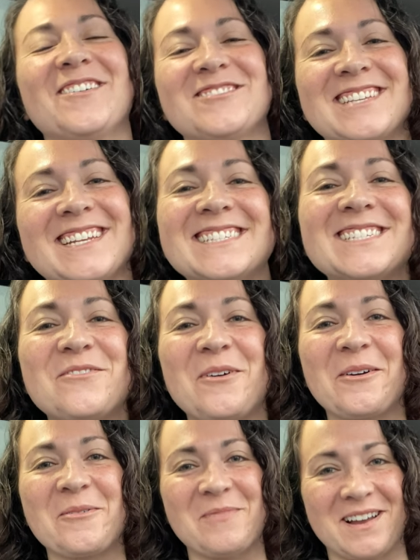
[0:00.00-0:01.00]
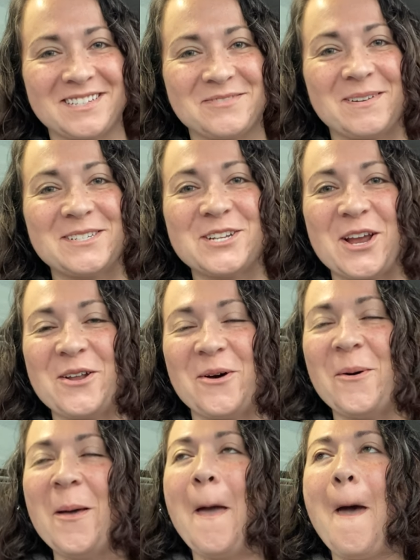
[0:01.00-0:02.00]
I was gonna say welcome back to my
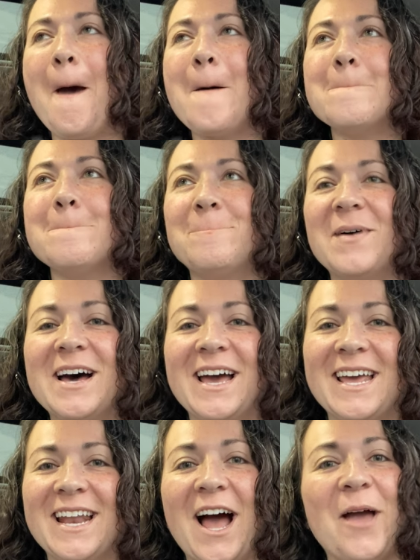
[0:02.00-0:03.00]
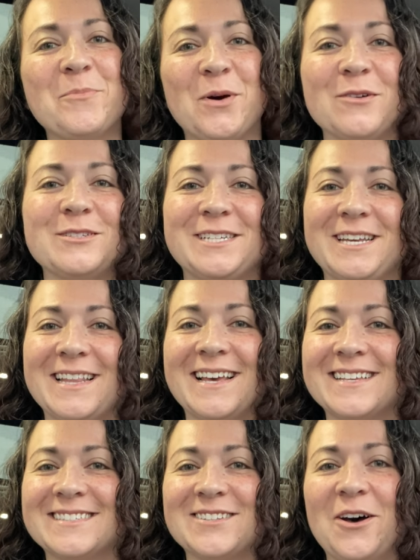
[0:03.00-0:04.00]
channel, but I'm posting
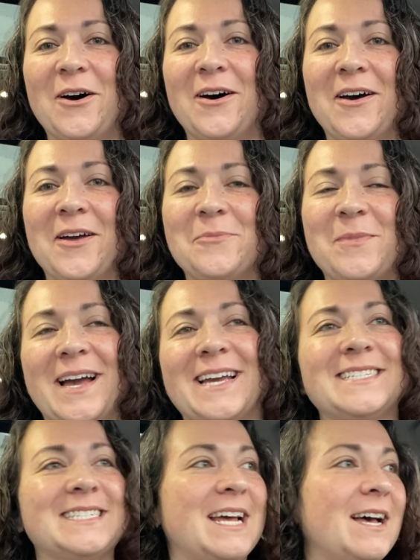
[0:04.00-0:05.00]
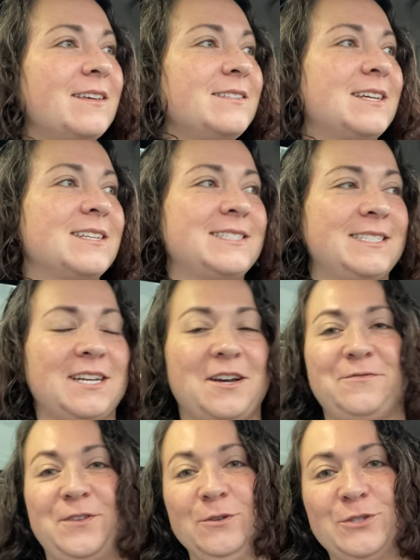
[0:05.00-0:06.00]
this on my Denali Does
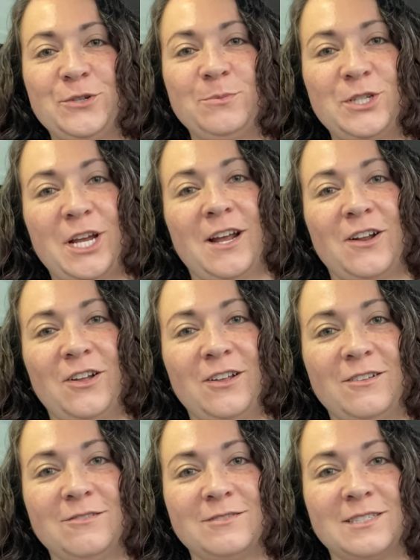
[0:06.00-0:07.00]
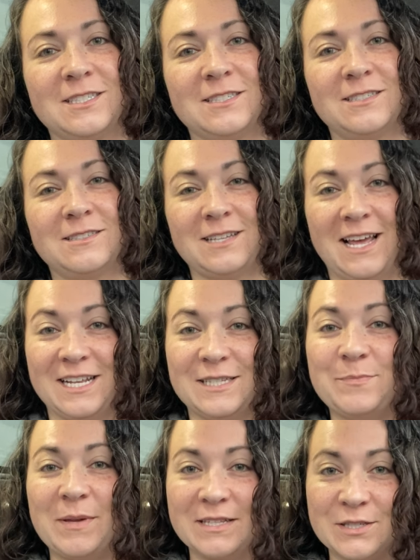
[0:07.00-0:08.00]
Stuff YouTube channel, and
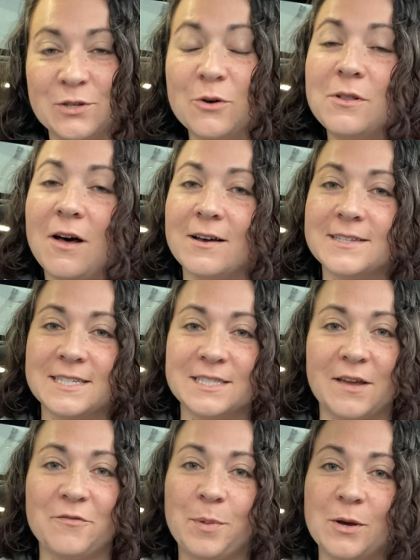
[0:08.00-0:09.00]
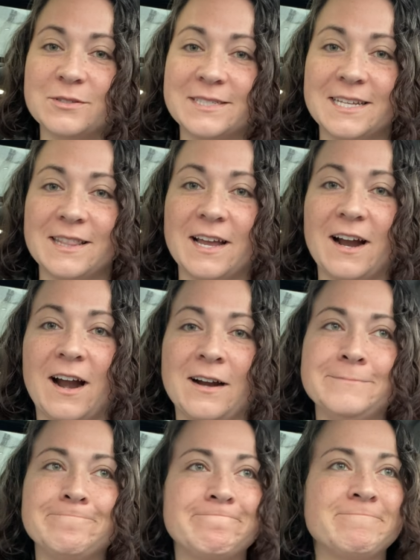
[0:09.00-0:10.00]
it's been so long since I've posted there
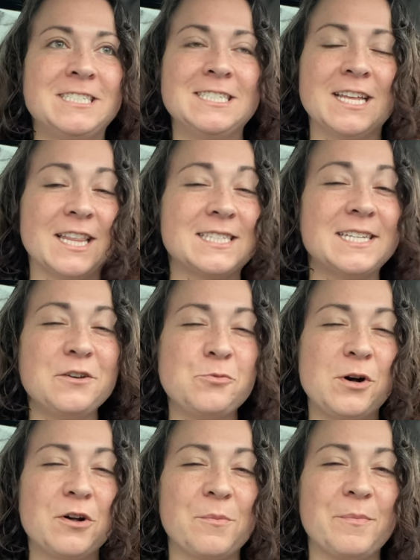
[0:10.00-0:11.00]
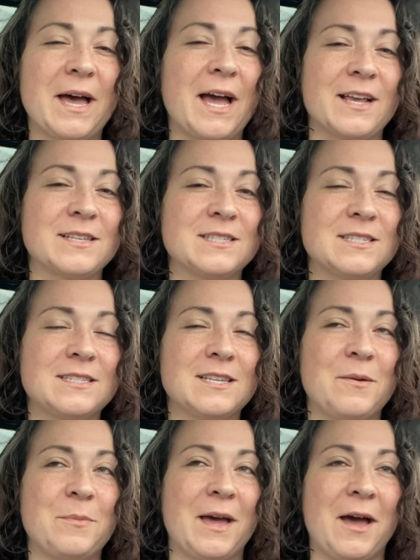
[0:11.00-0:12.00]
that saying welcome back
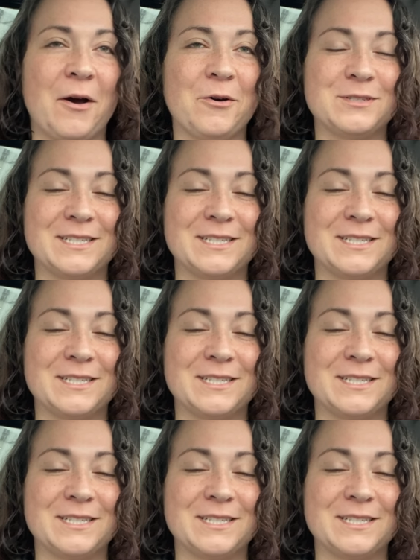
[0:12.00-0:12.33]
somehow